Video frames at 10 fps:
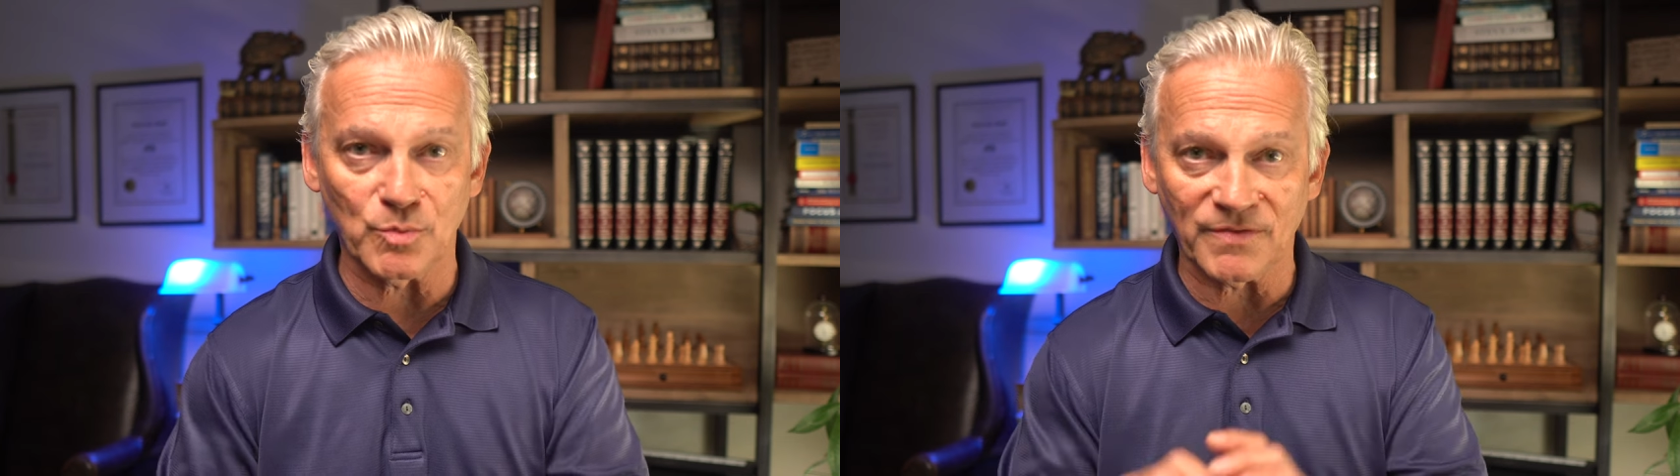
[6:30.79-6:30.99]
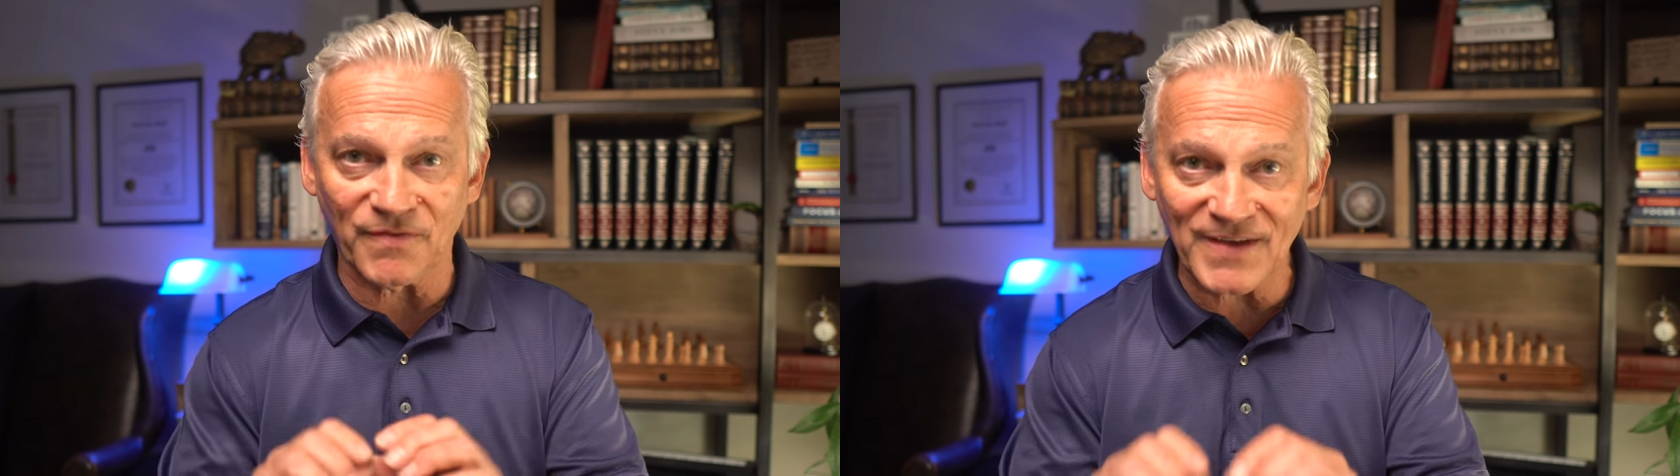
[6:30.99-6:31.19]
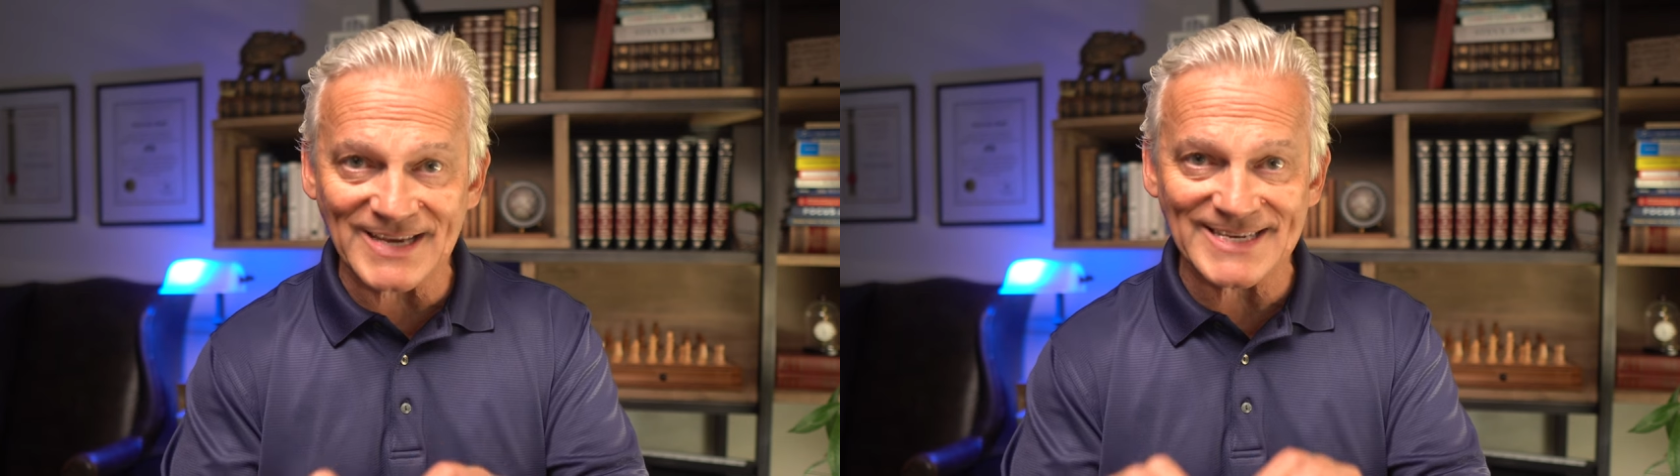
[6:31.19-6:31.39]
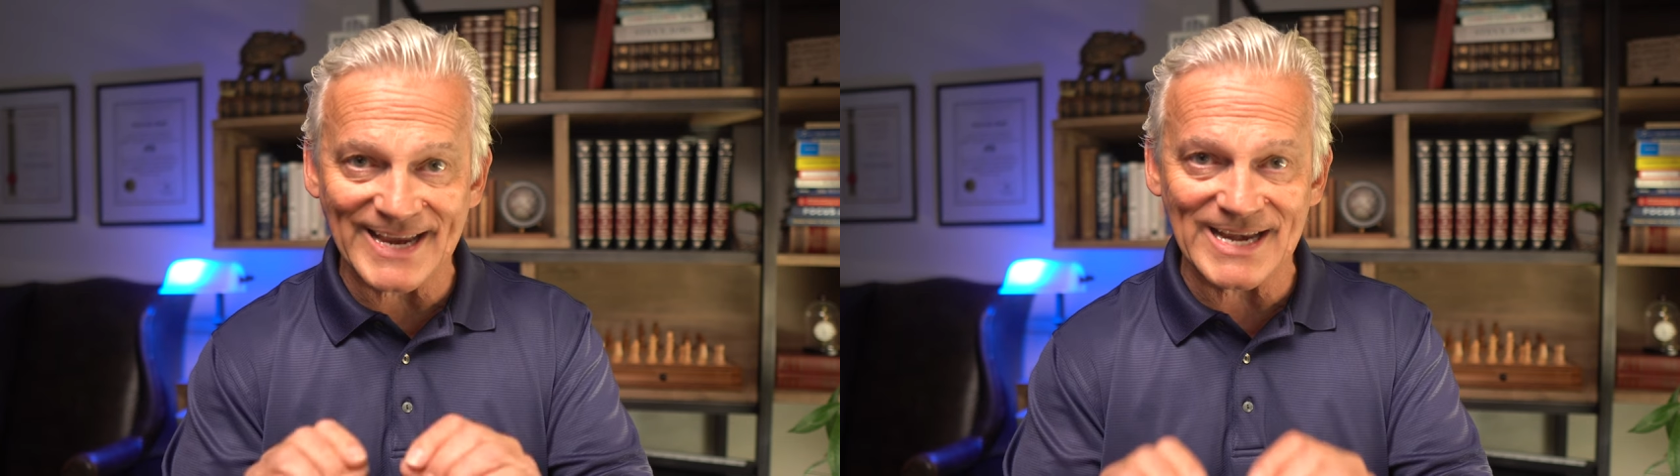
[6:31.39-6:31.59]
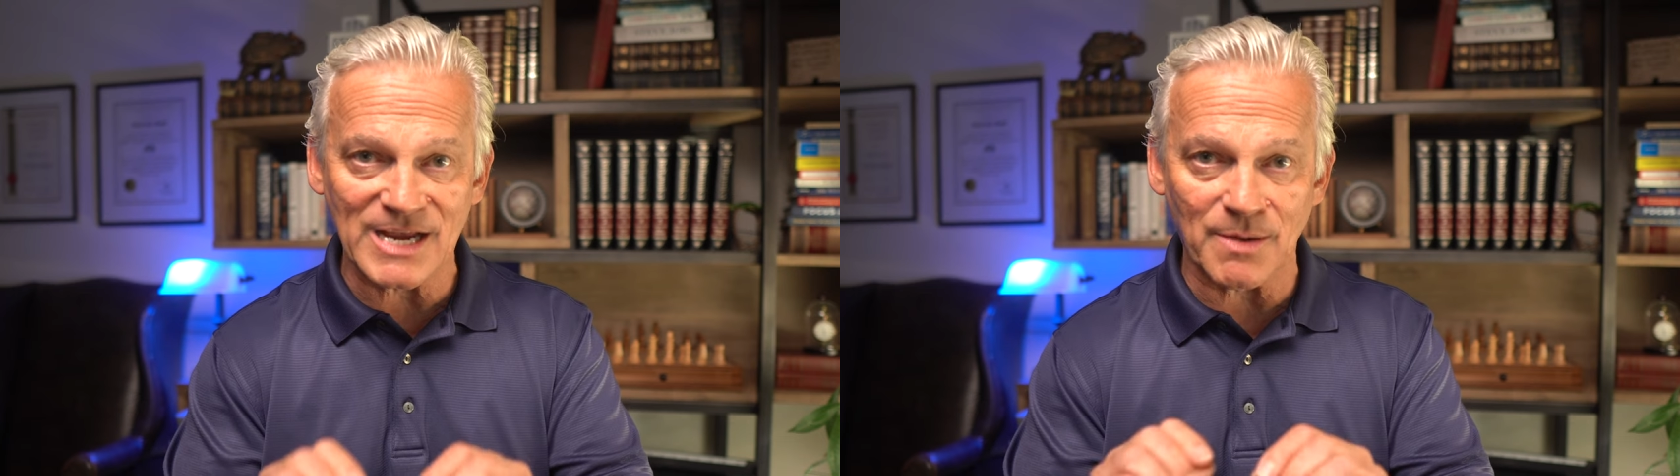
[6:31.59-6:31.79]
with
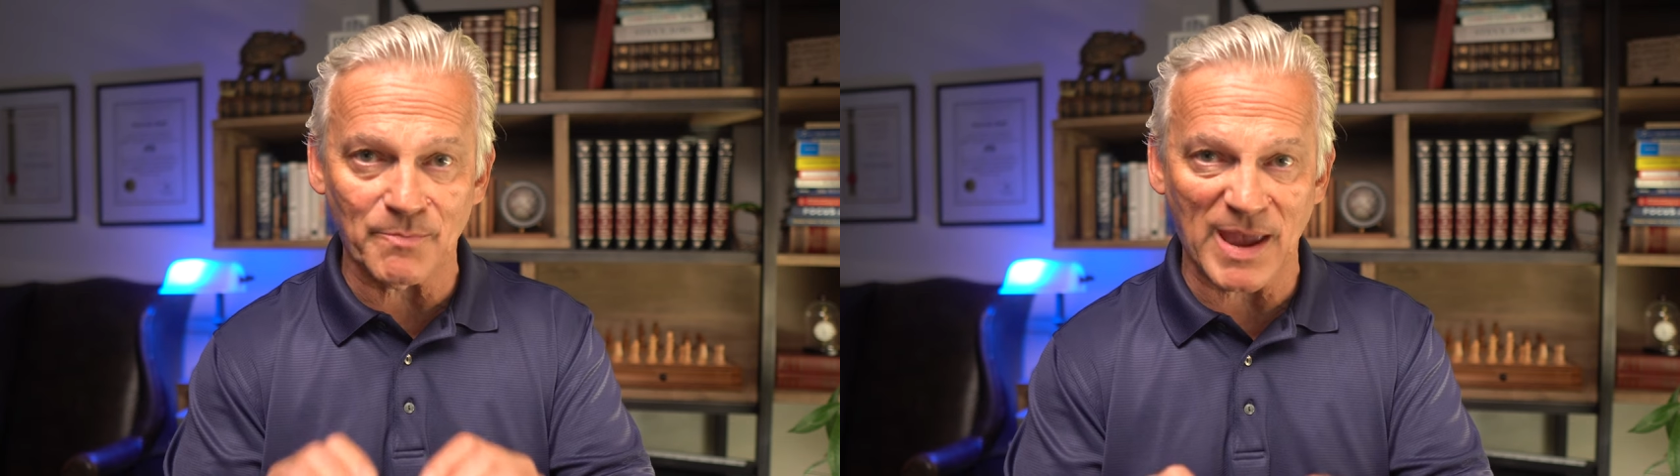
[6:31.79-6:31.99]
fixed income